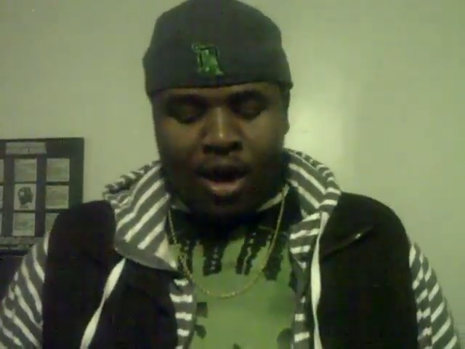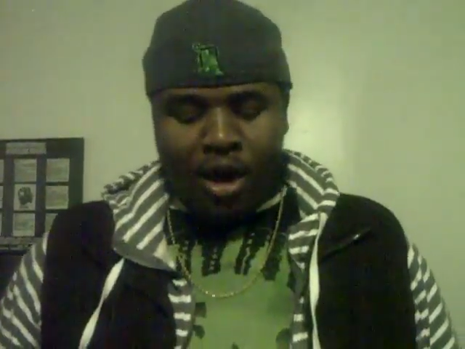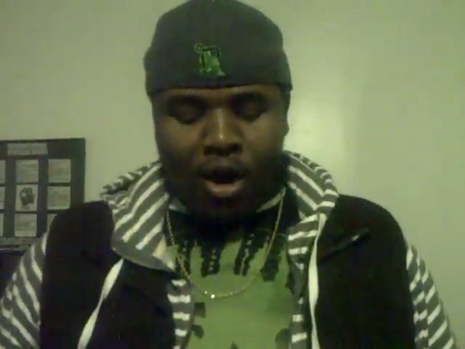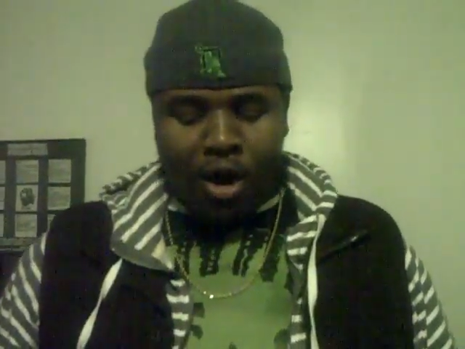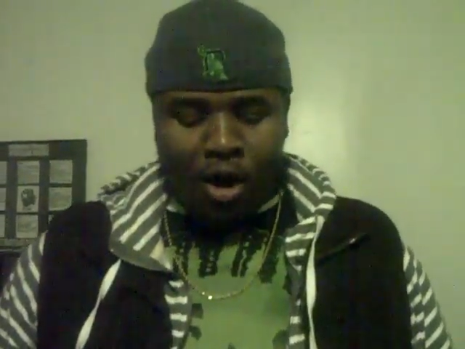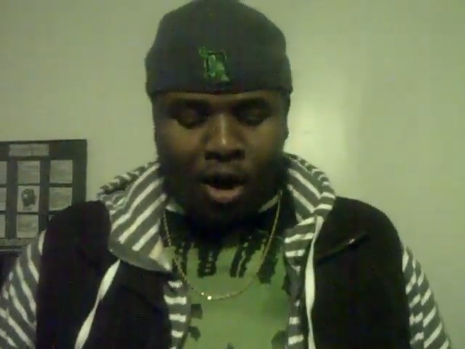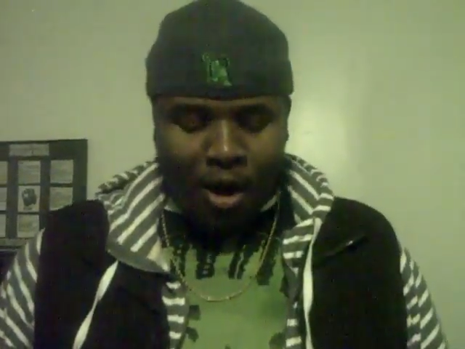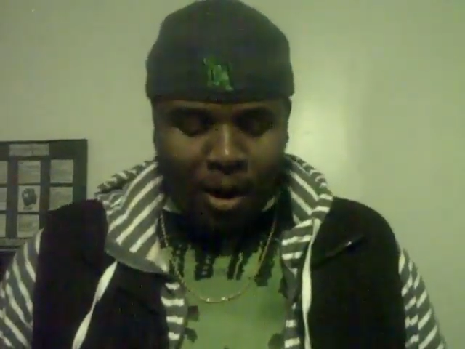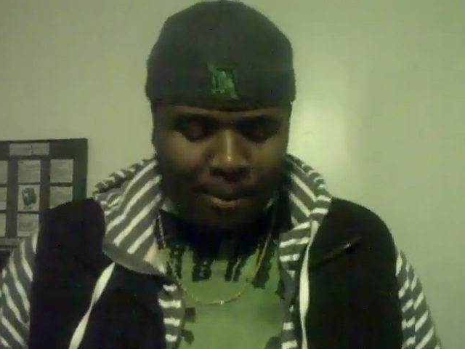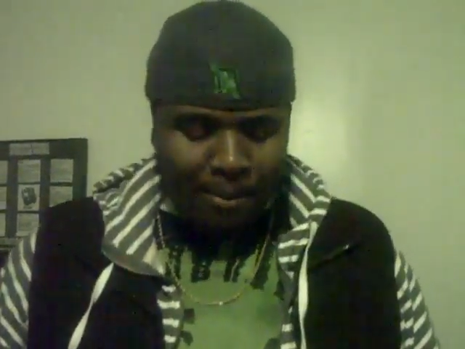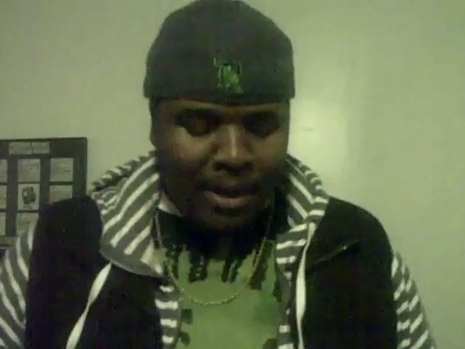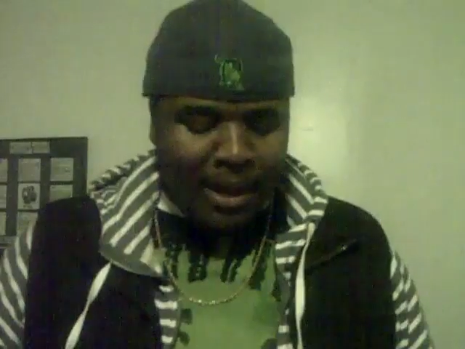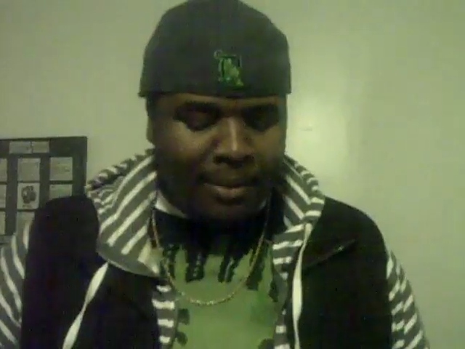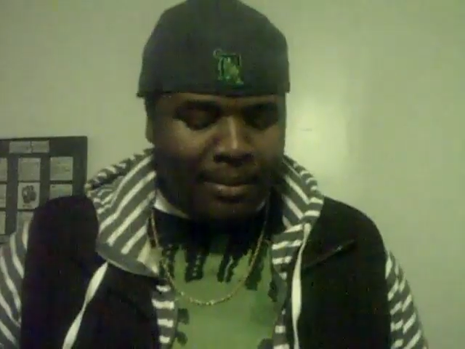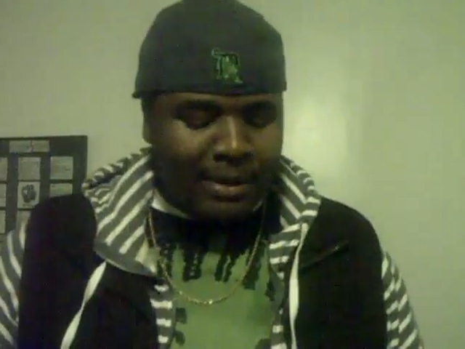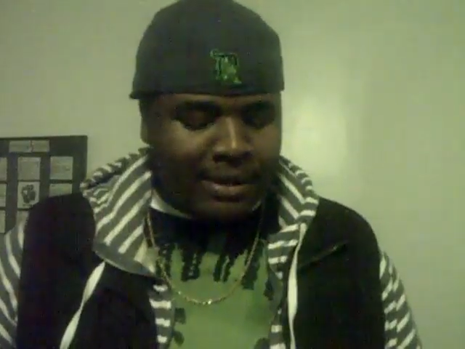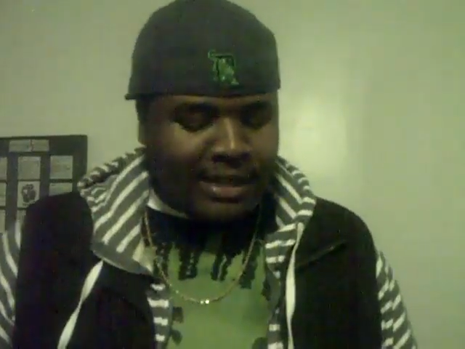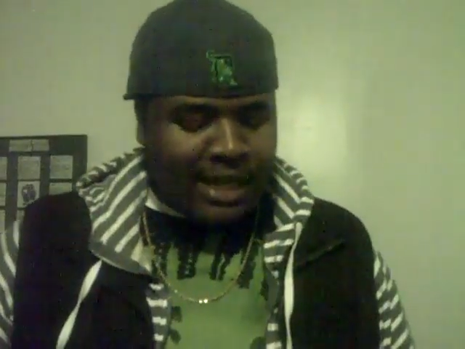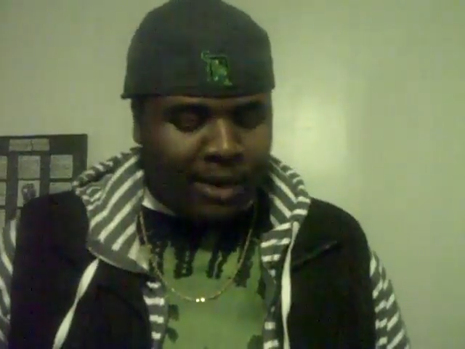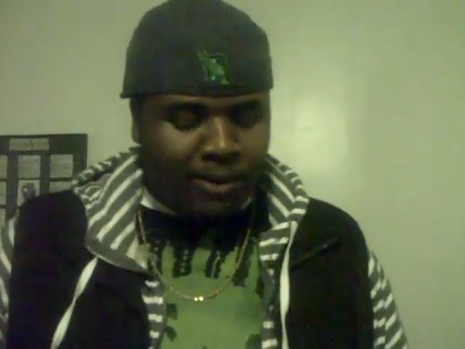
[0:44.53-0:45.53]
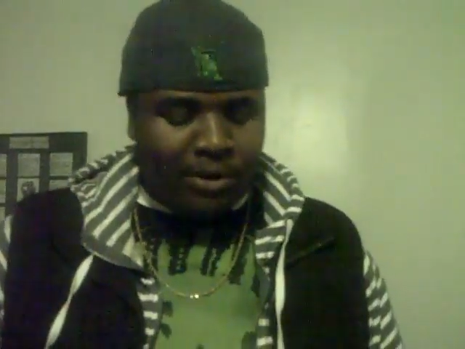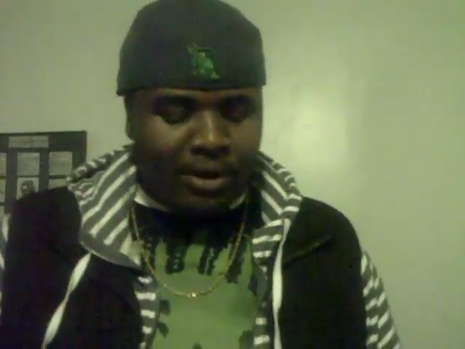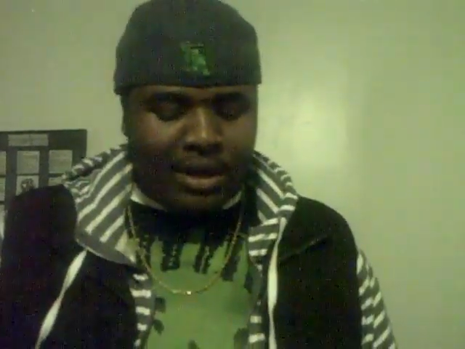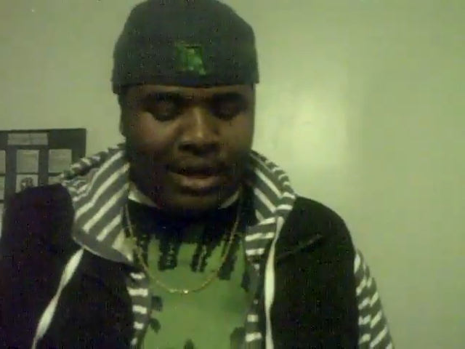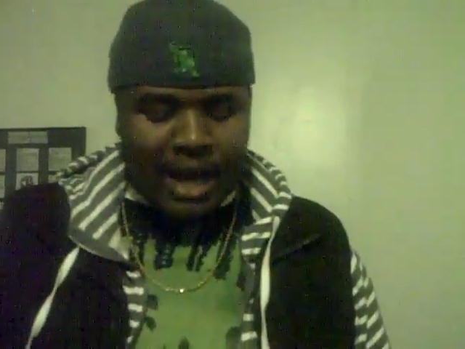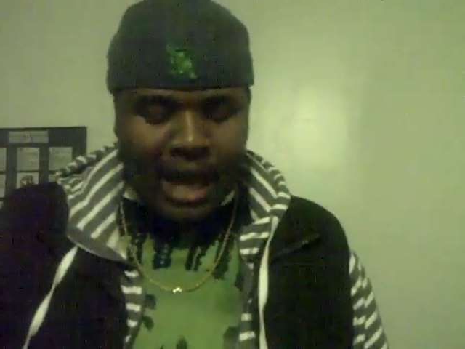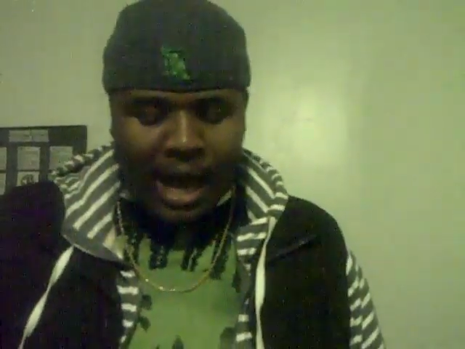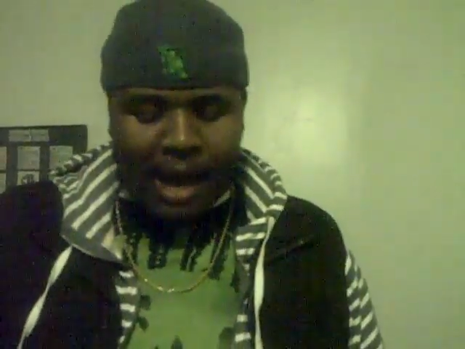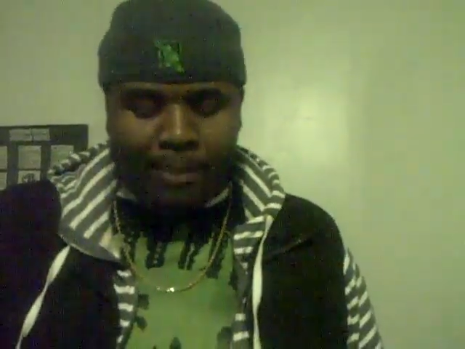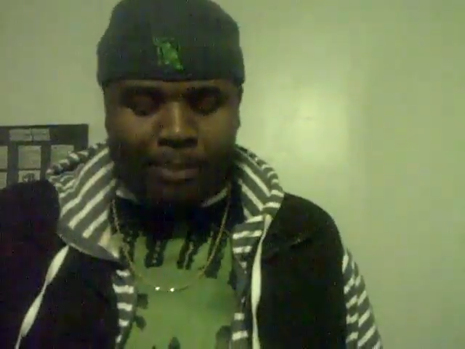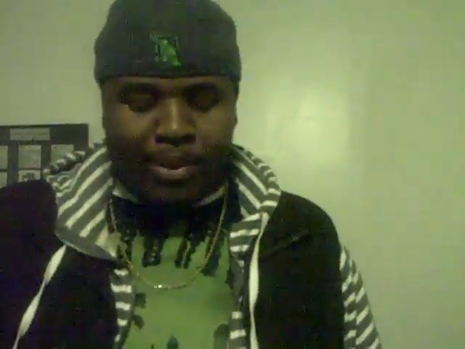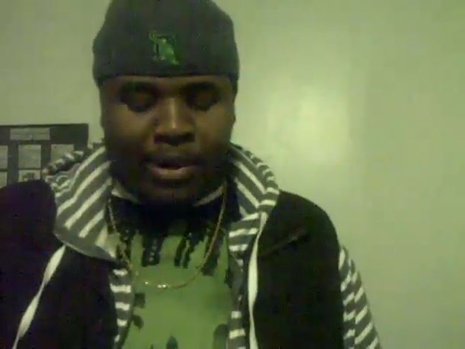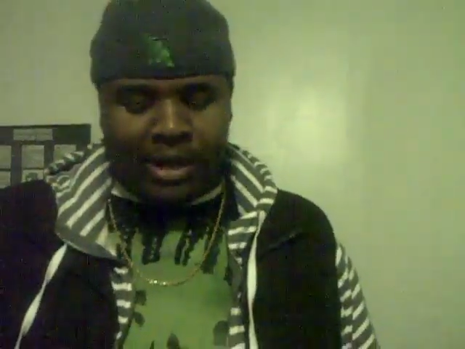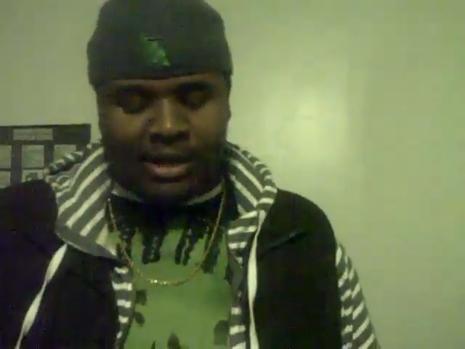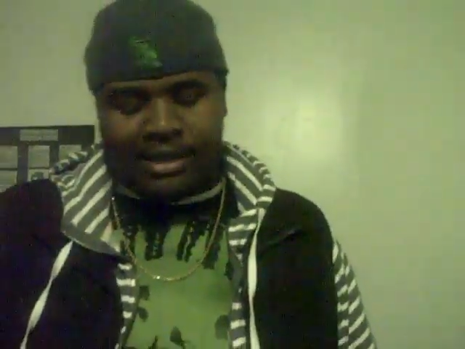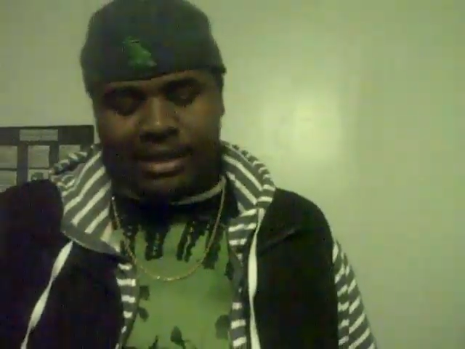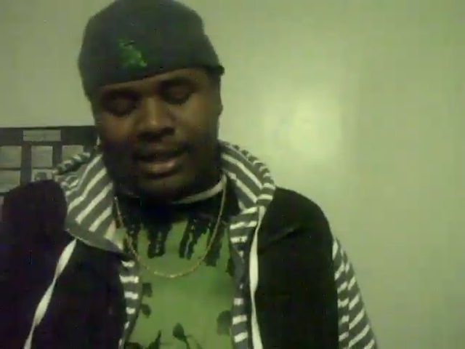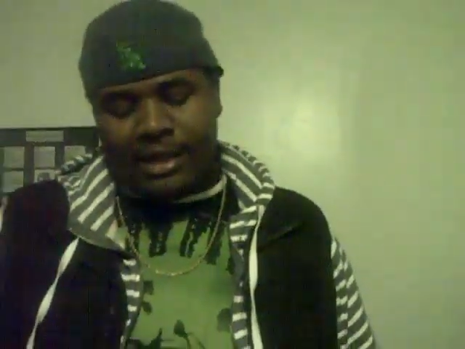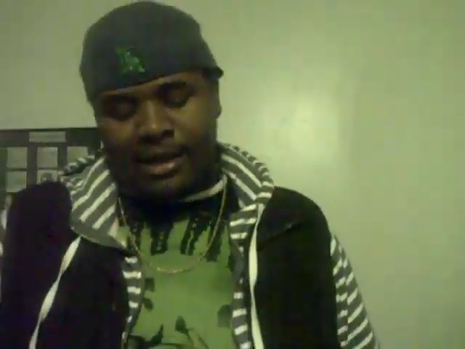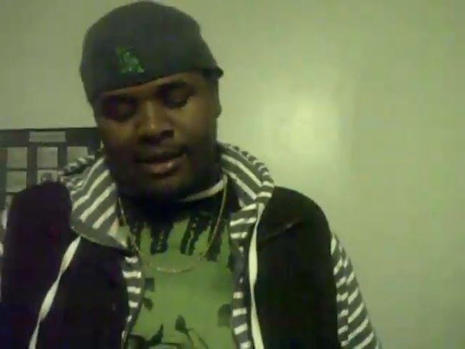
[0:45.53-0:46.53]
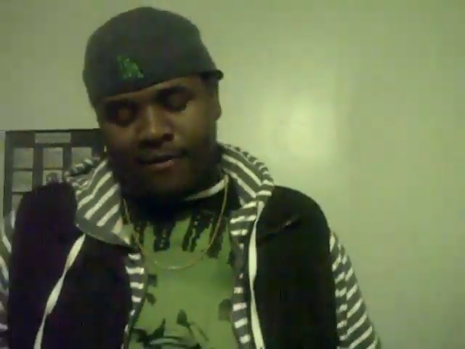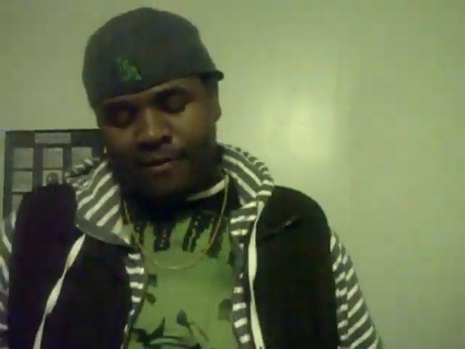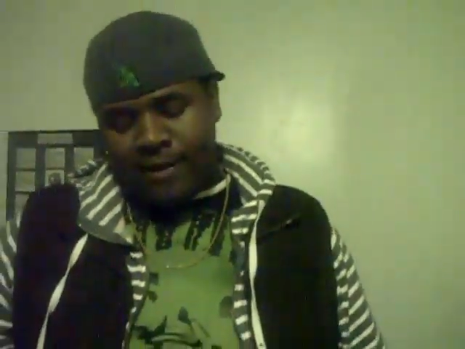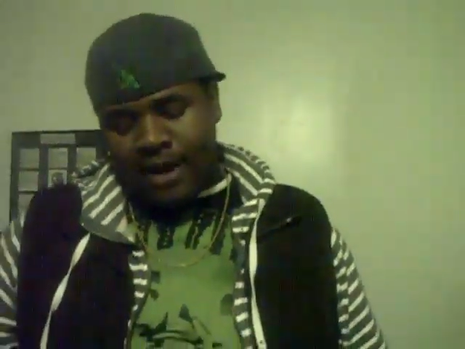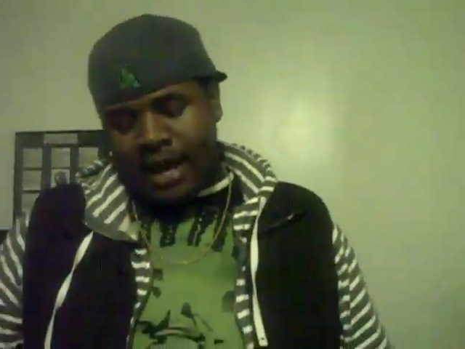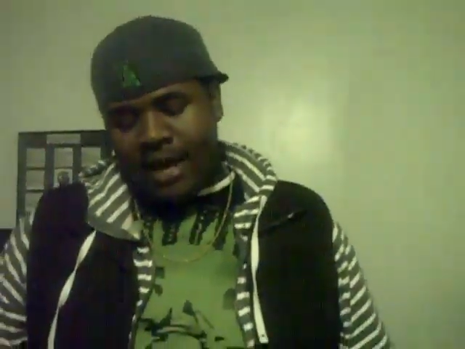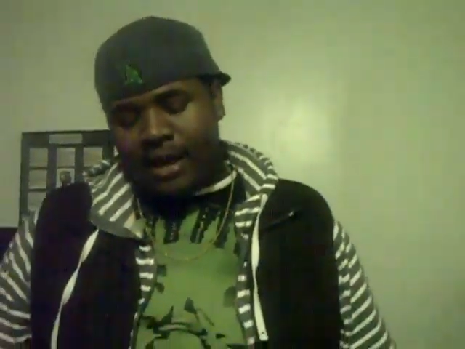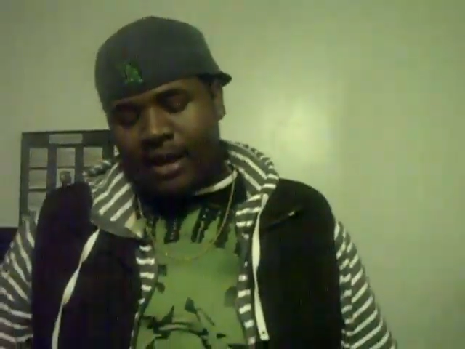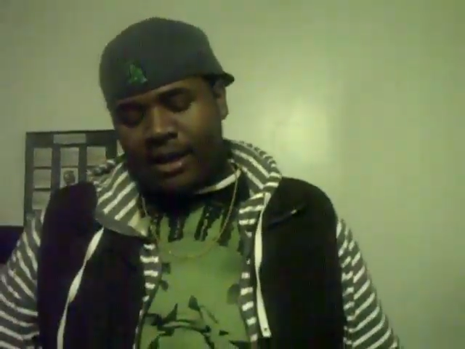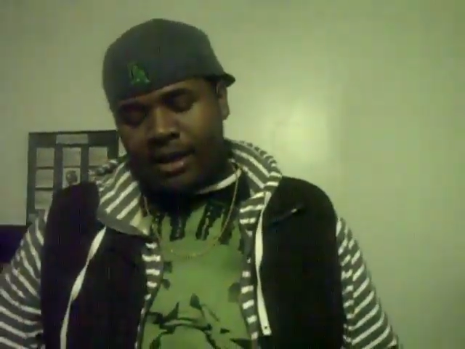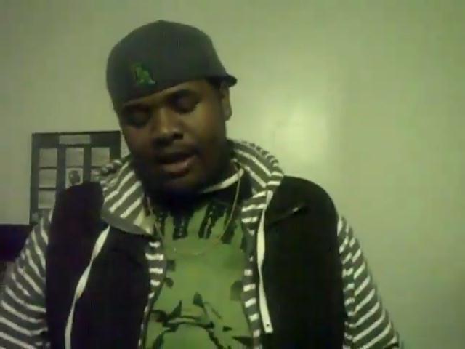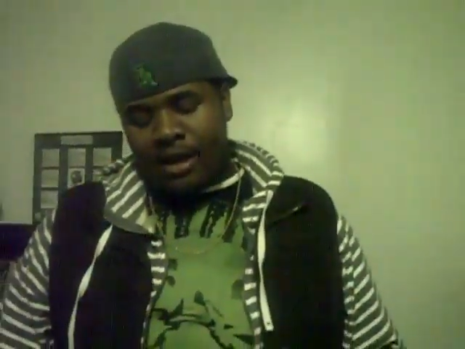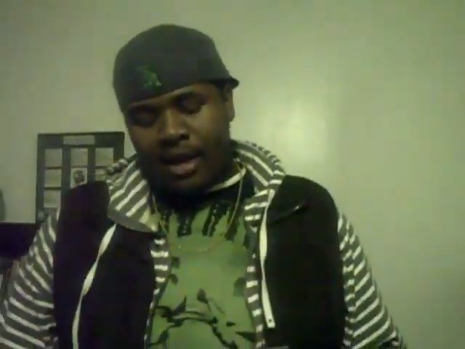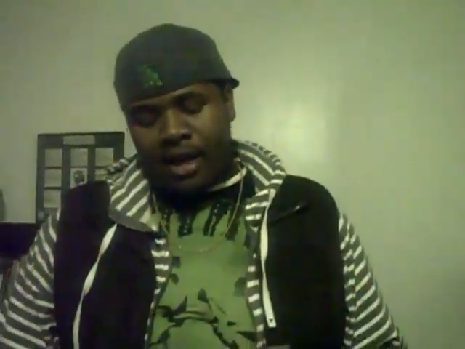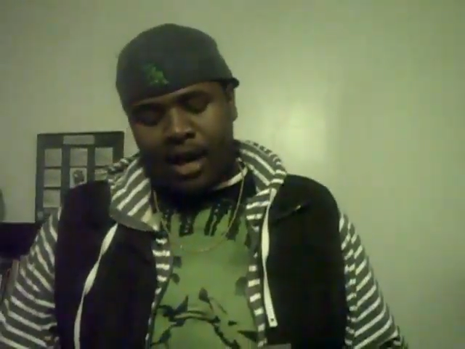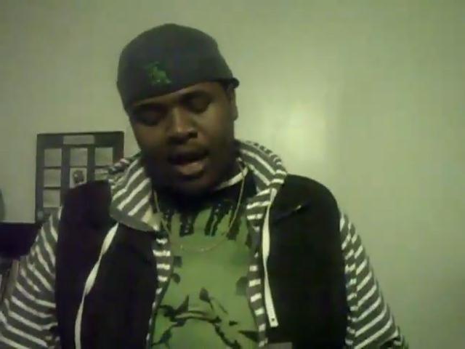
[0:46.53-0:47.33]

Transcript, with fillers: All members that were not personally invited